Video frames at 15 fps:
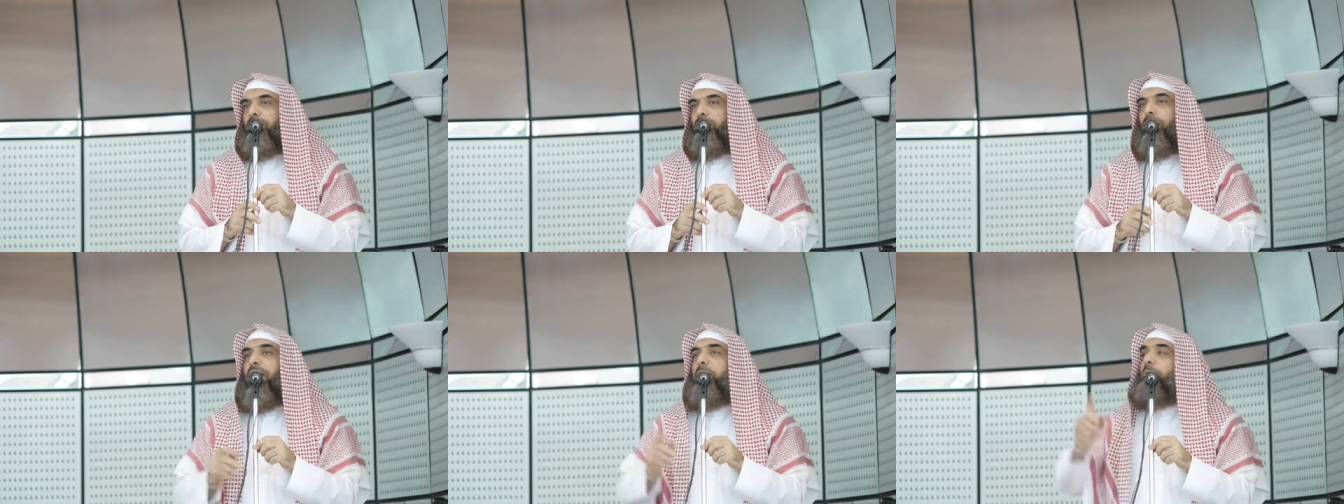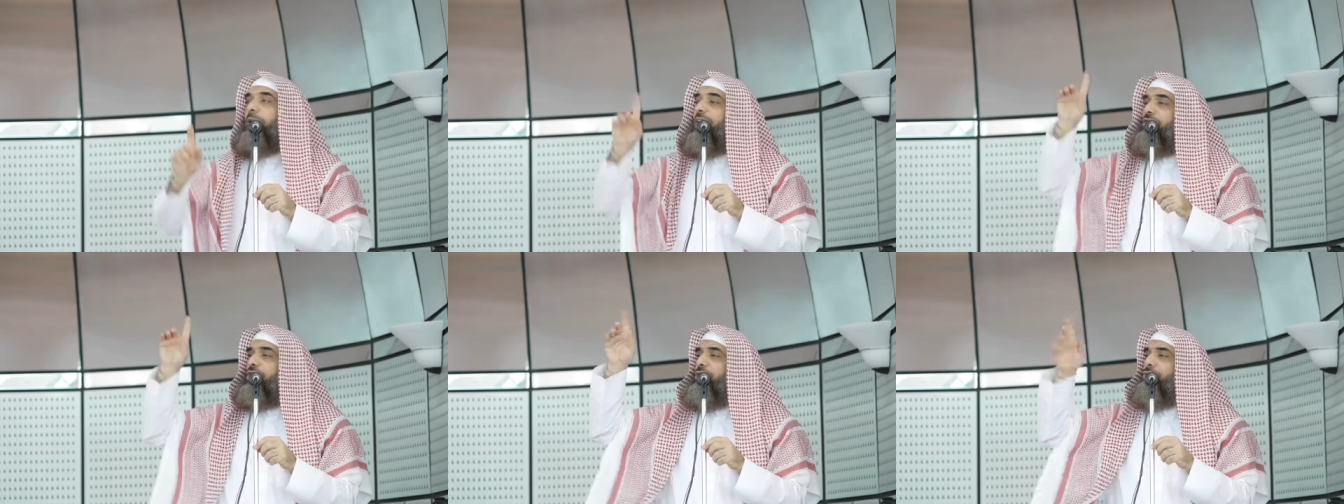by
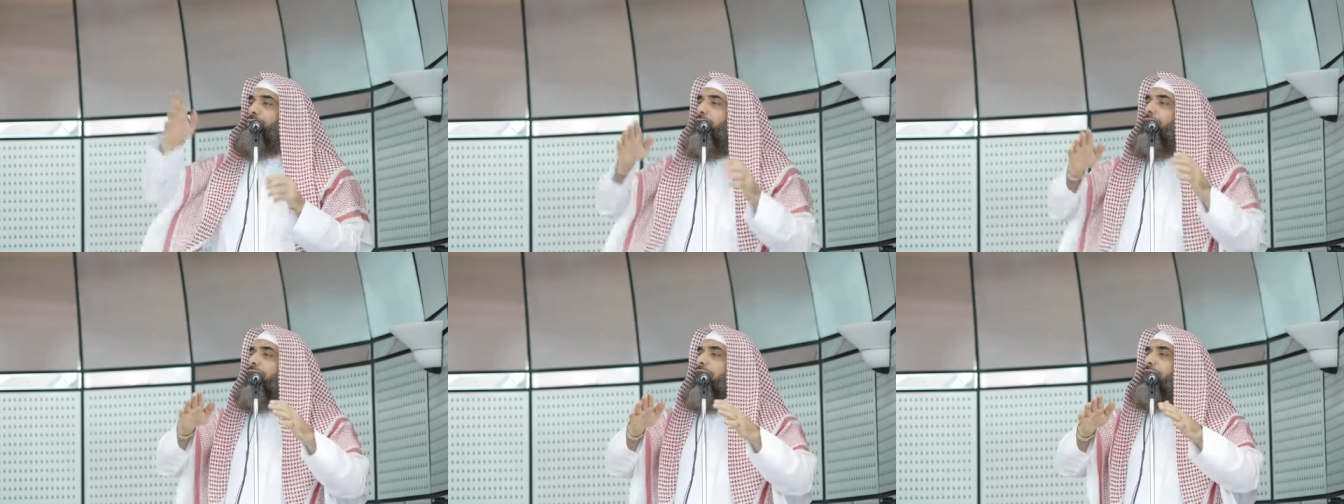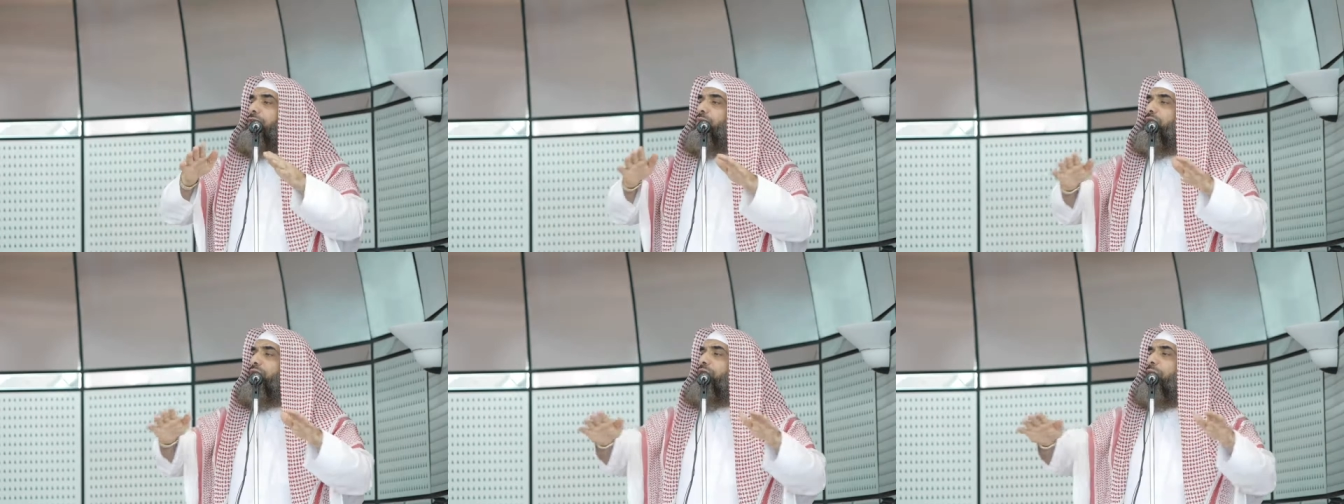pledging to Allah
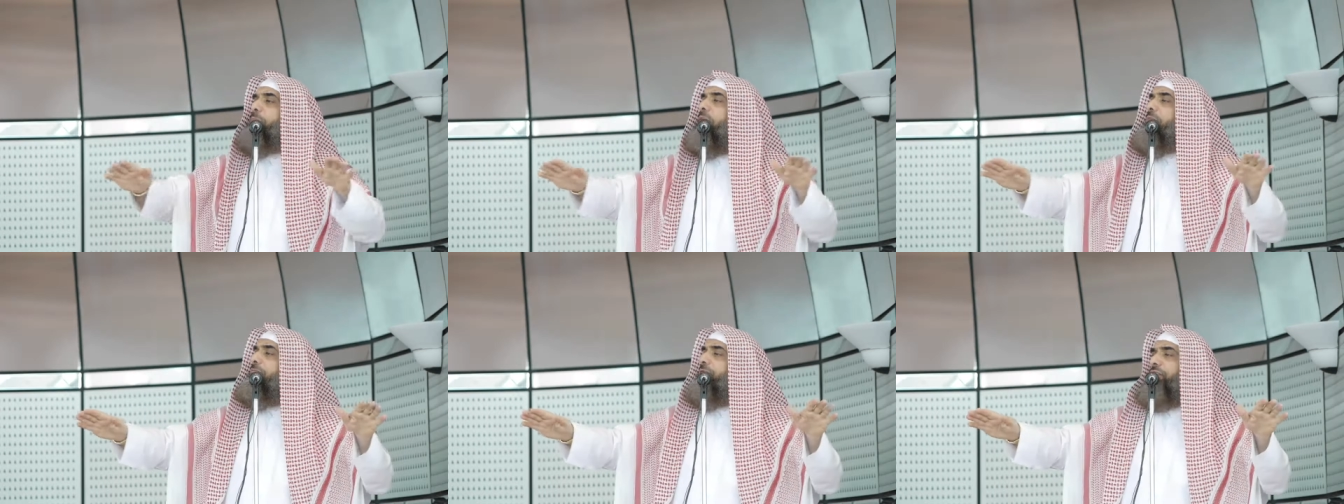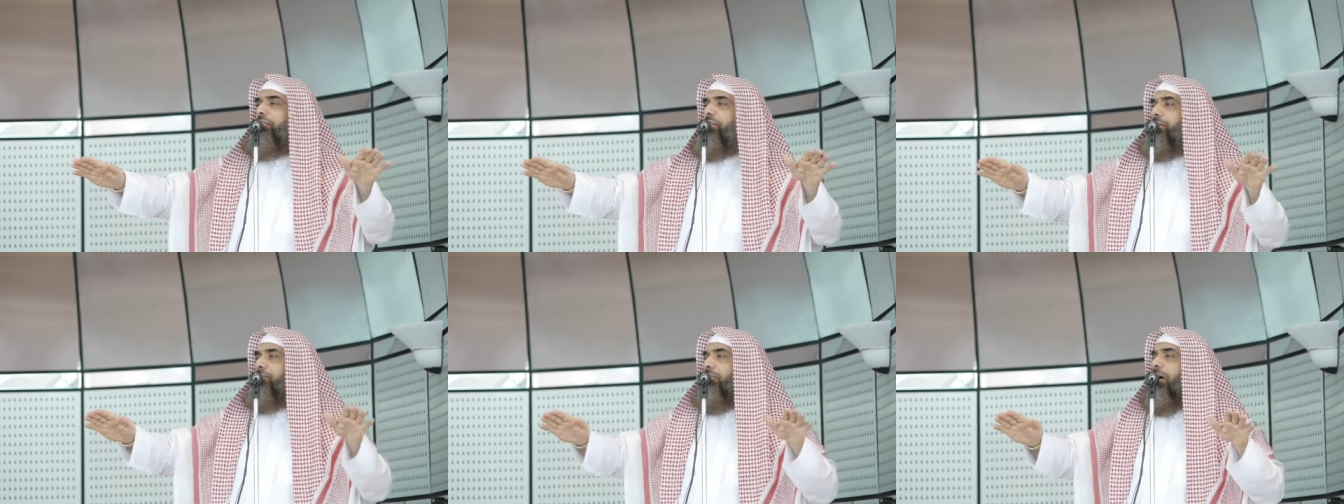to give up
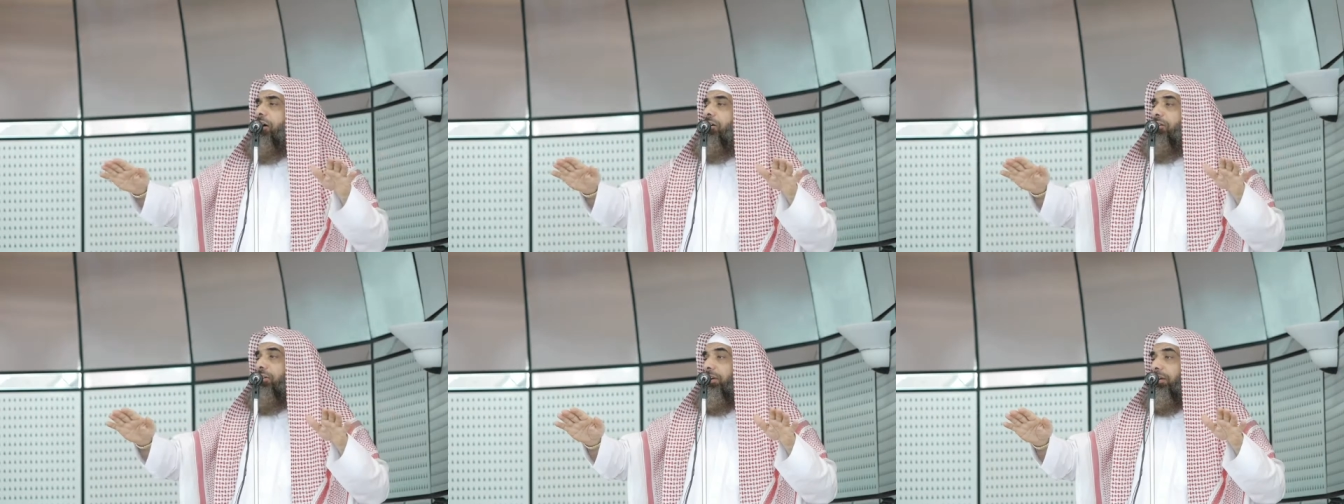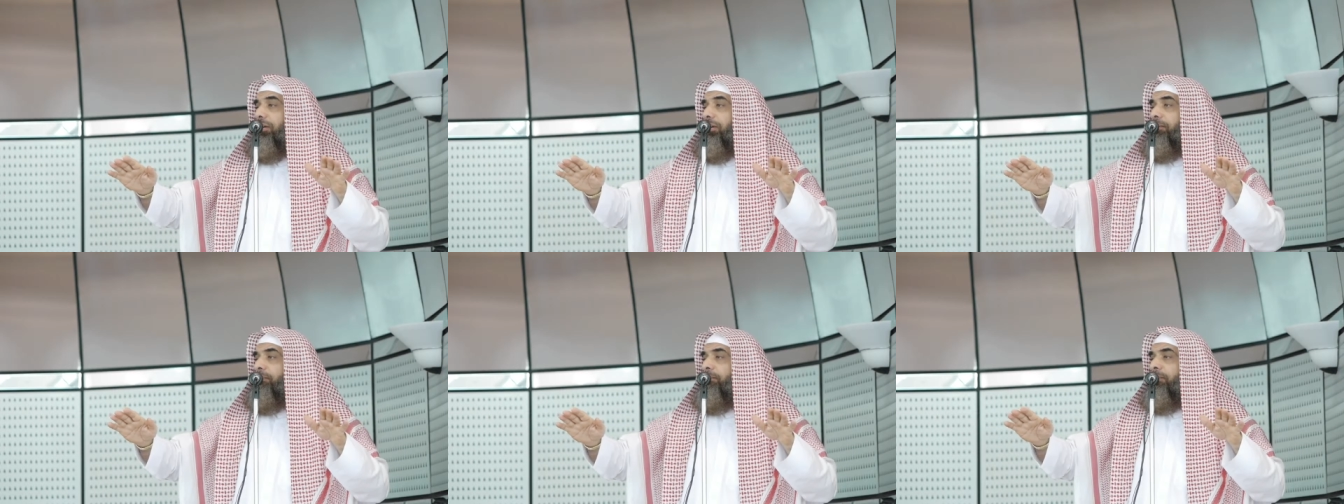everything wrong